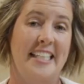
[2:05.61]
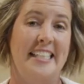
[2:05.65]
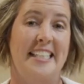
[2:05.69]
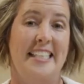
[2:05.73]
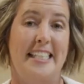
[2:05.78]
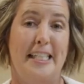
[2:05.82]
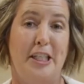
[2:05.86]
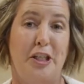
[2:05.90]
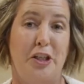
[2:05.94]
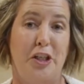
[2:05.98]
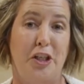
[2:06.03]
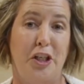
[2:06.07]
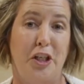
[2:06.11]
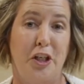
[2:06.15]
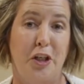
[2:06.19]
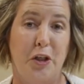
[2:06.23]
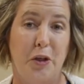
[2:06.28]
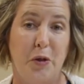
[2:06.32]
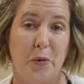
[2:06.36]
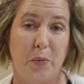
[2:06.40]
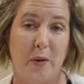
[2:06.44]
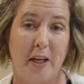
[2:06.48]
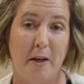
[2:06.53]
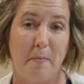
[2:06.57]
Did
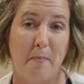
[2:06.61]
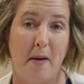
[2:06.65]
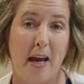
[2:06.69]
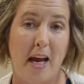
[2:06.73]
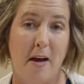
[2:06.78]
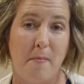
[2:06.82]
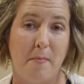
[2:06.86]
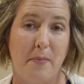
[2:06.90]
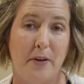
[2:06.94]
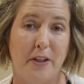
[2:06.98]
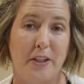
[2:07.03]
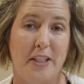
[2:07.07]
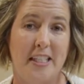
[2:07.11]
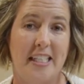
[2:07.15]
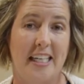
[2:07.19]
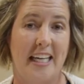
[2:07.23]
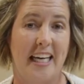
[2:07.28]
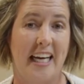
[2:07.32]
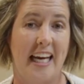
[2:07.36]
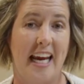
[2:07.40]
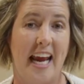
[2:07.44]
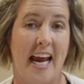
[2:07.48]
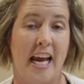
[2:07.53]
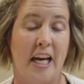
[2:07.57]
you remember to
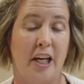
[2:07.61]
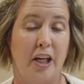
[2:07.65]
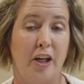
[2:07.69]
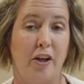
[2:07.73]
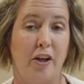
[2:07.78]
get